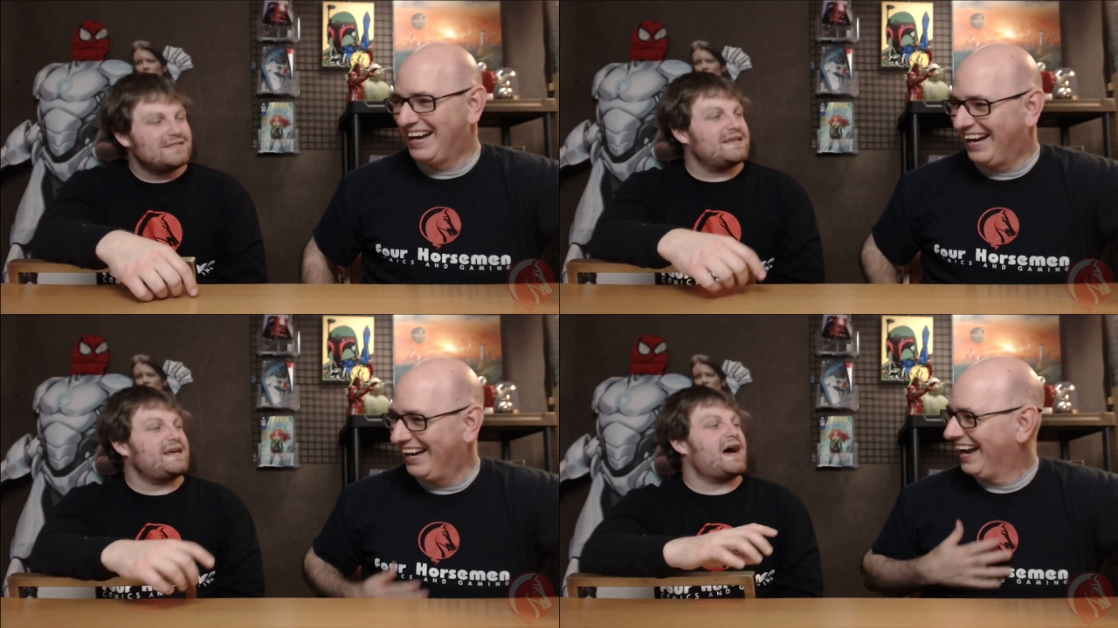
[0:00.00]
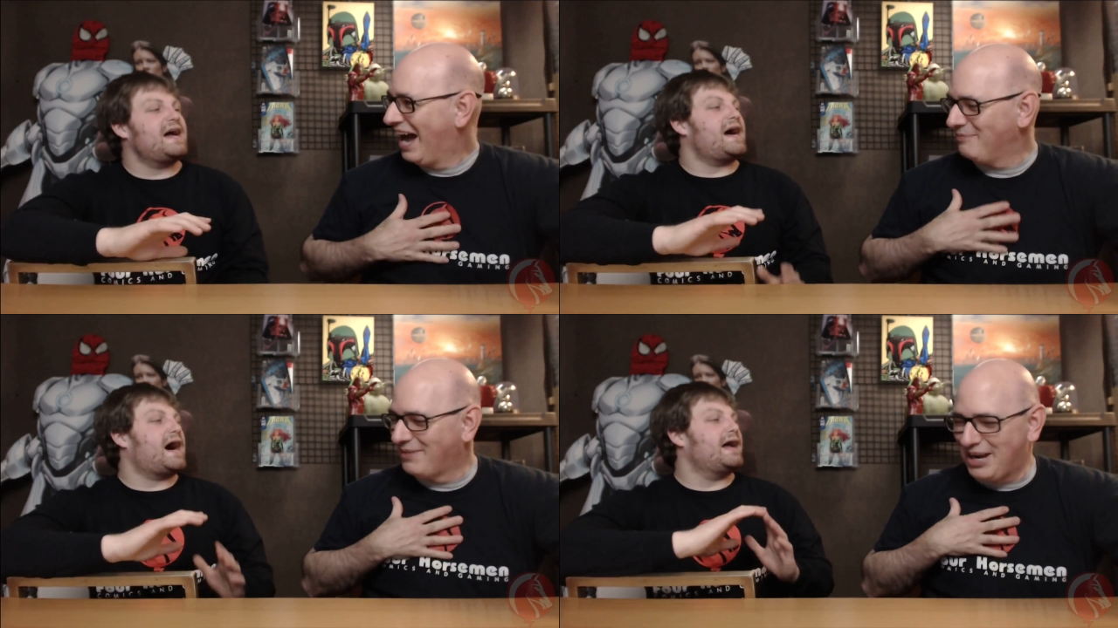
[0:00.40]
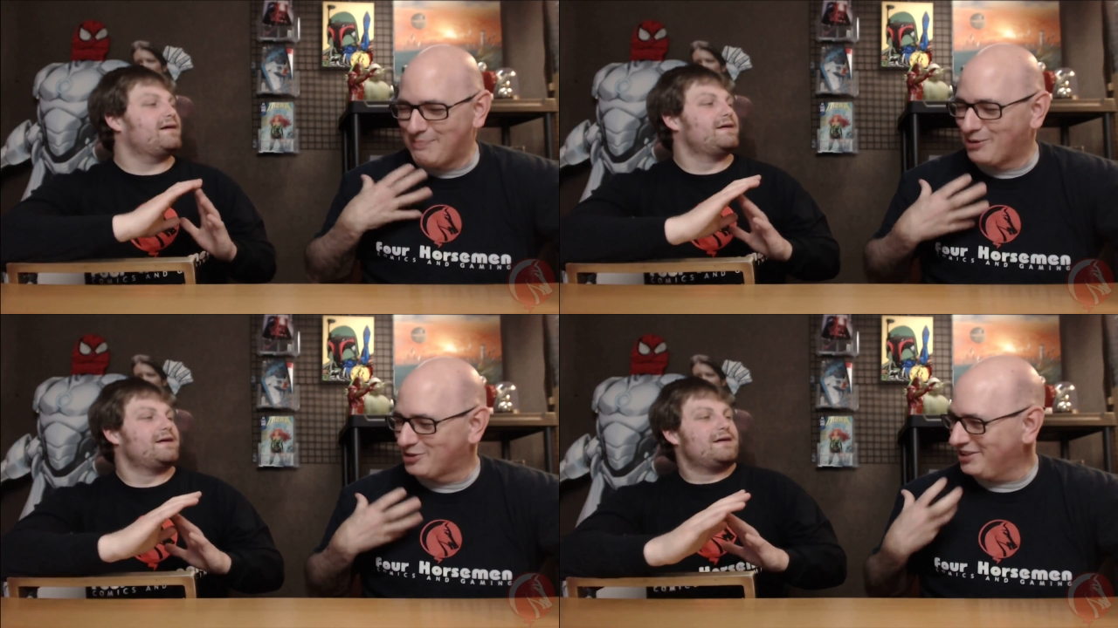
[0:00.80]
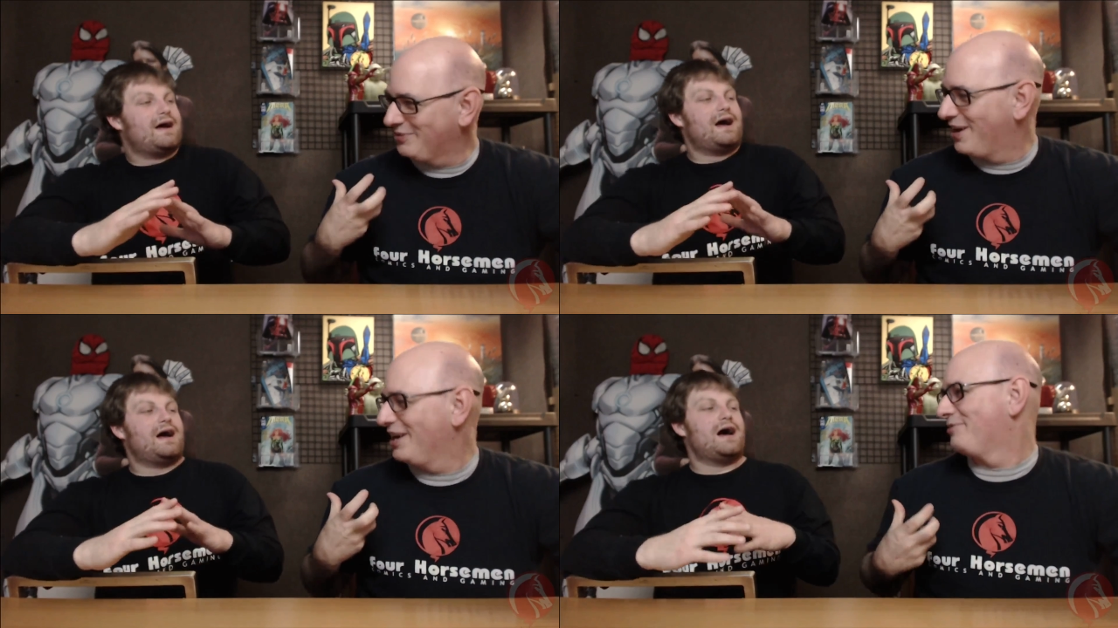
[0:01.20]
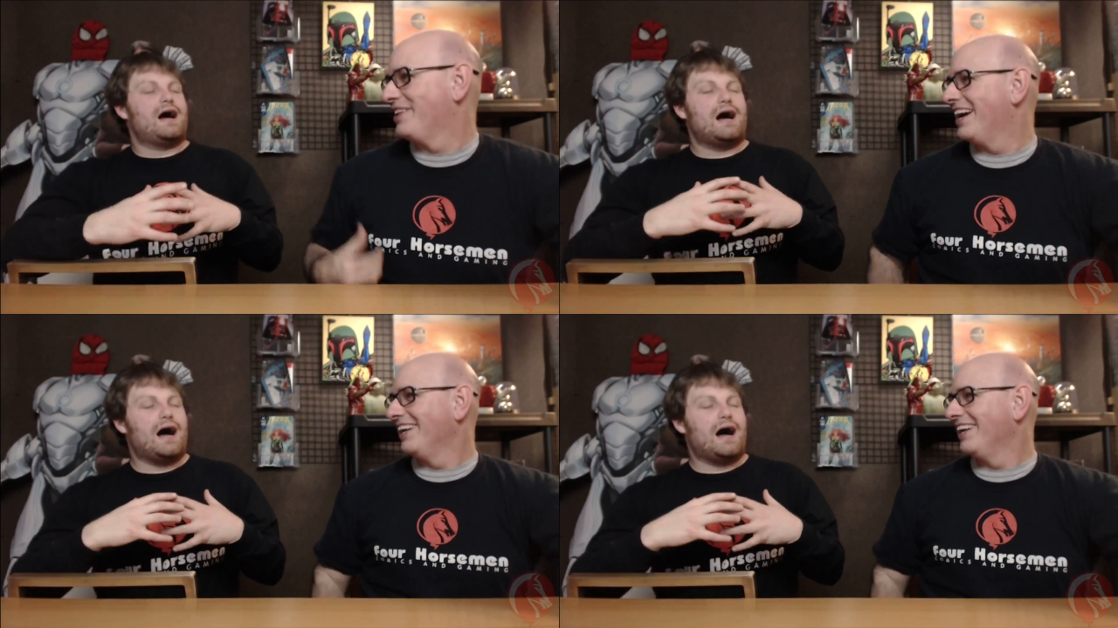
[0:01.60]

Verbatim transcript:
Speaker 1: See, I, I'm not I, emotionally ready for that.